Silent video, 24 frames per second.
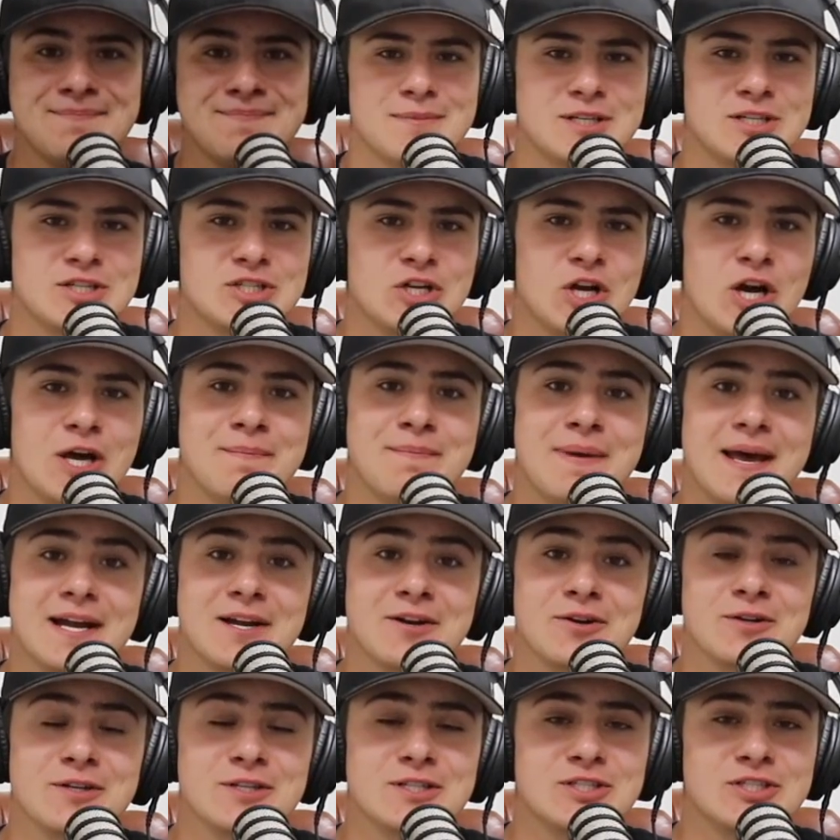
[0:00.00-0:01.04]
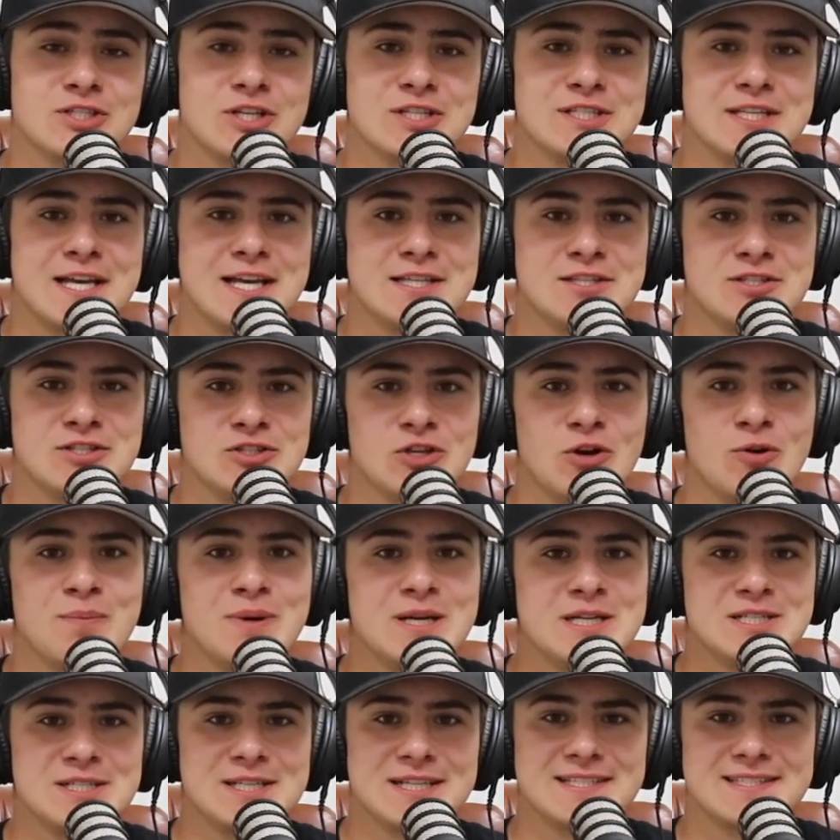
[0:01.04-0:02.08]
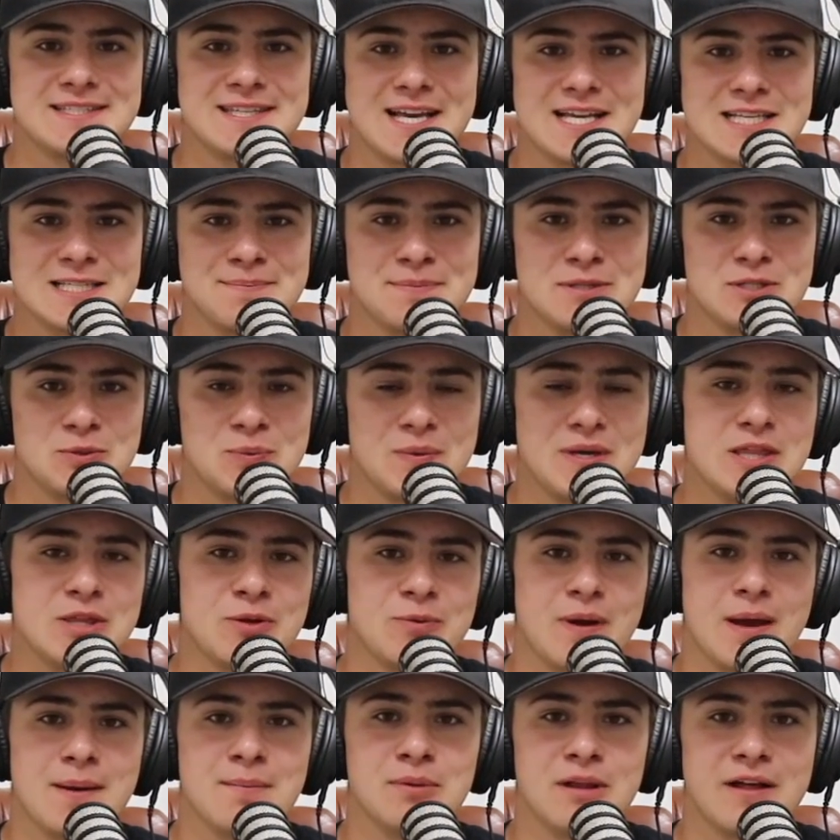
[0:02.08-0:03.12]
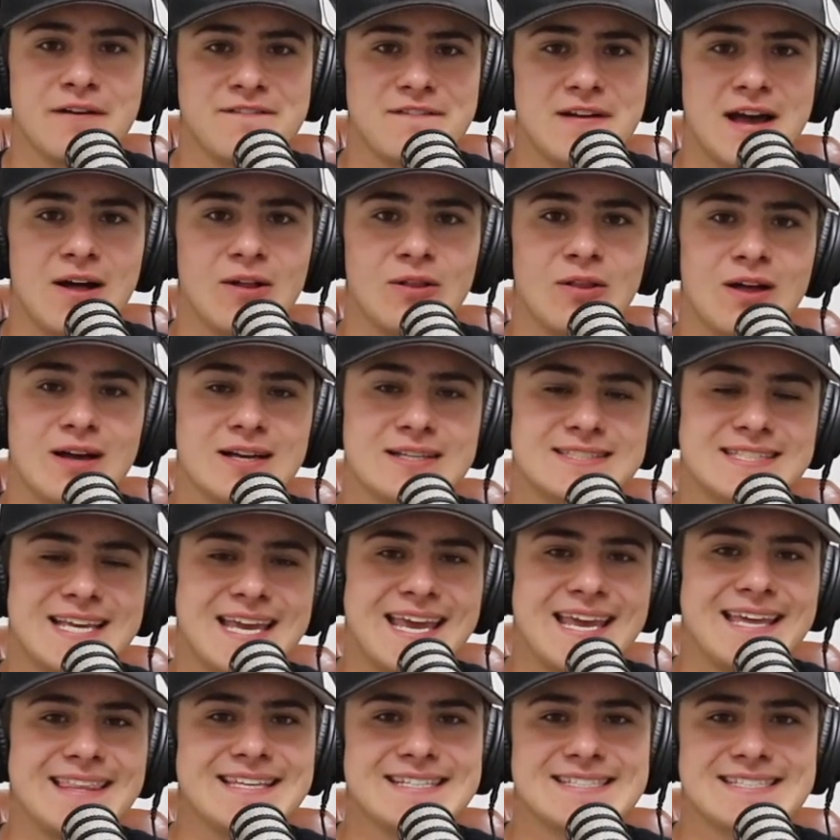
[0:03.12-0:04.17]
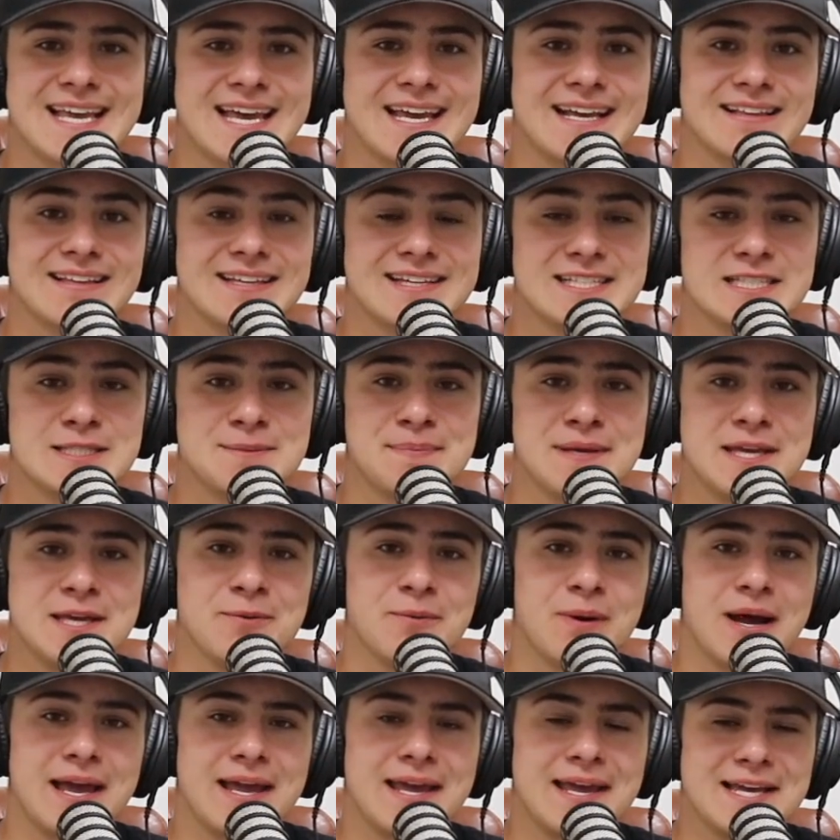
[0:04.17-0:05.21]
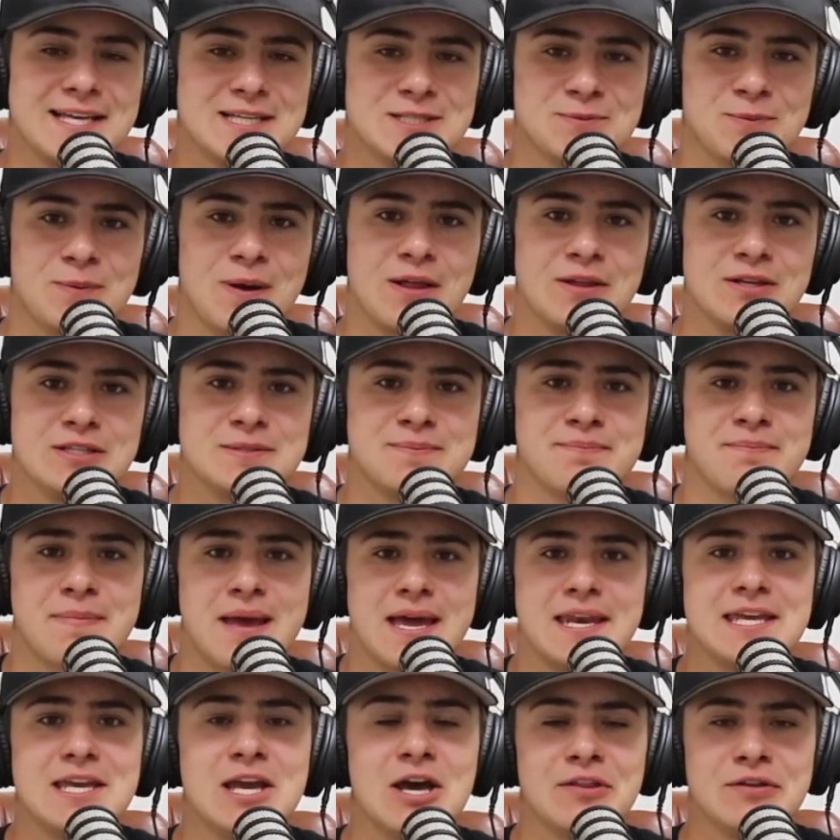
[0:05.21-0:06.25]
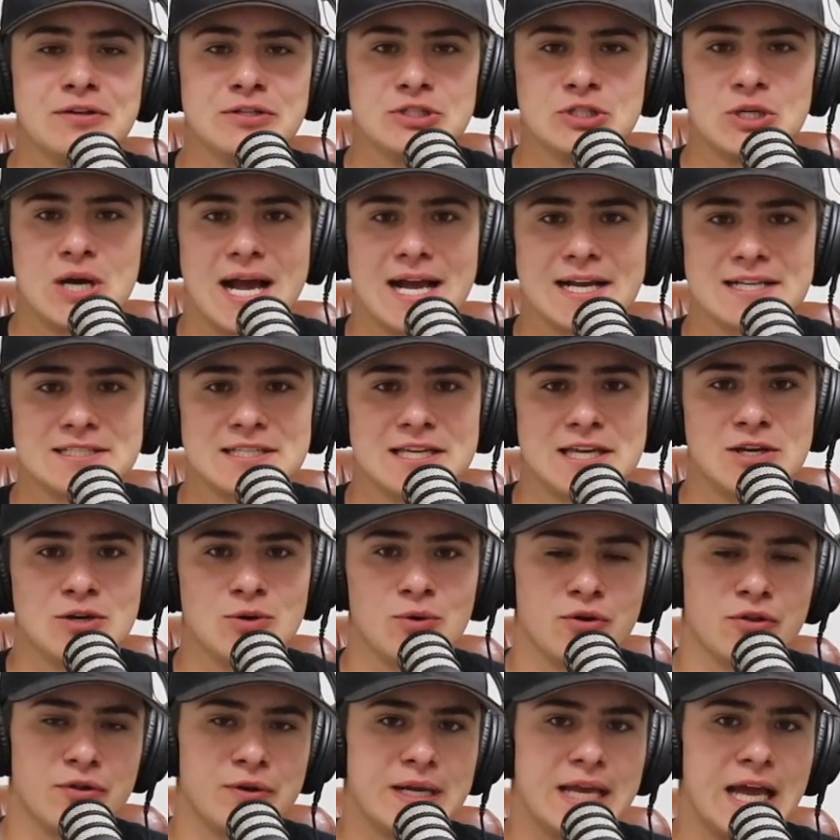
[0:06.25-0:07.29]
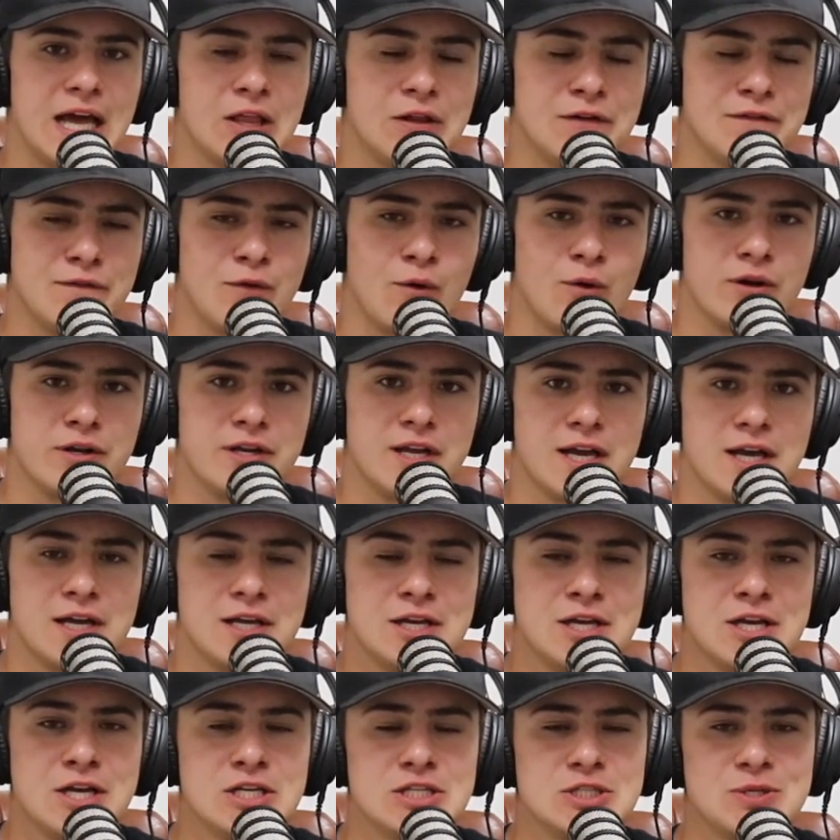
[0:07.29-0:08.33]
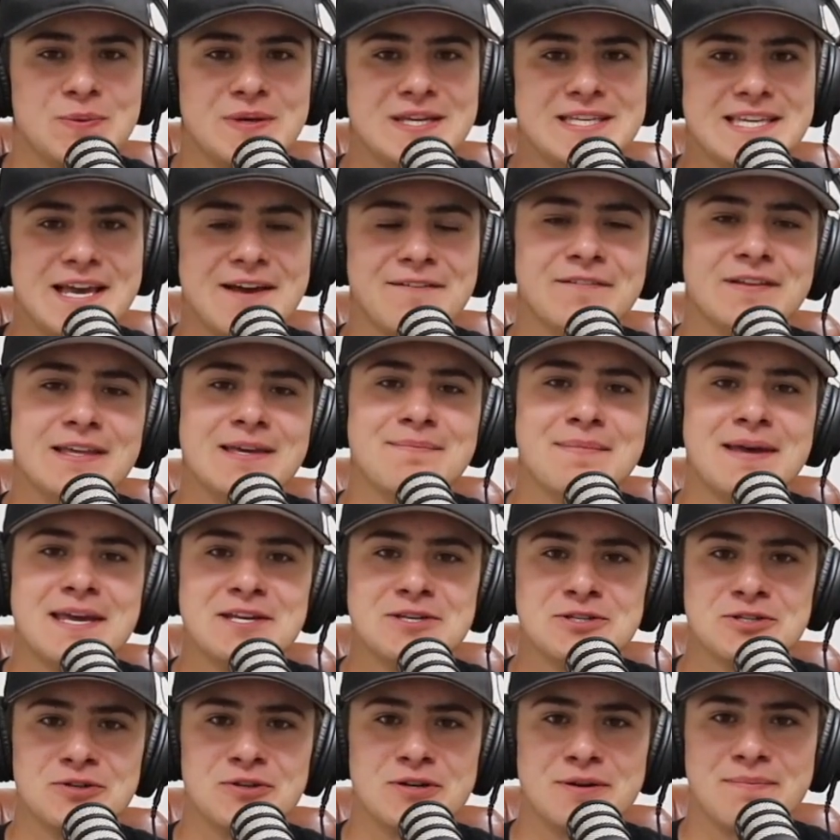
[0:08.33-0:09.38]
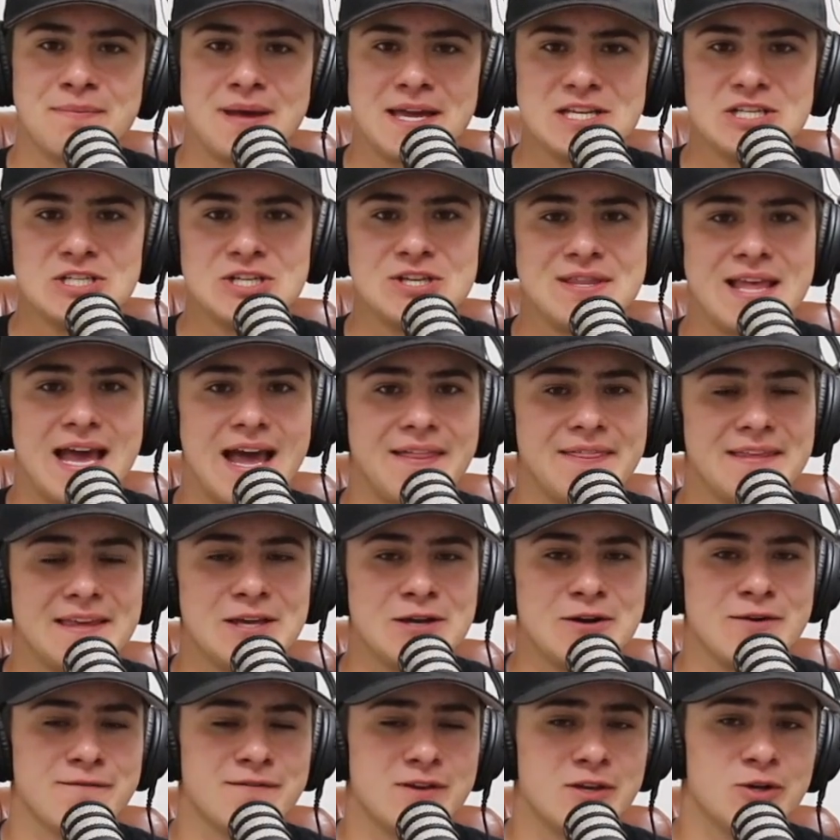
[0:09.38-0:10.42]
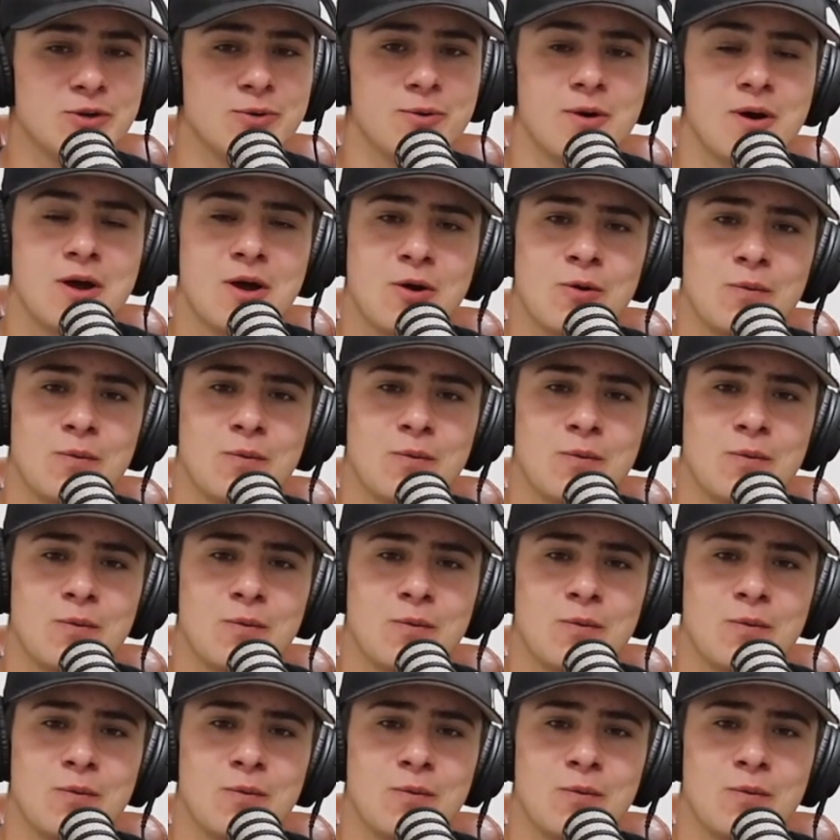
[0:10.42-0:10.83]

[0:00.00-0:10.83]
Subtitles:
but Sean Becker has just had so much success between the Red Bluff Outlaws and the Cyclan Speedway, as well as many other tracks in Northern California, so we definitely make sure to mention that in the interview.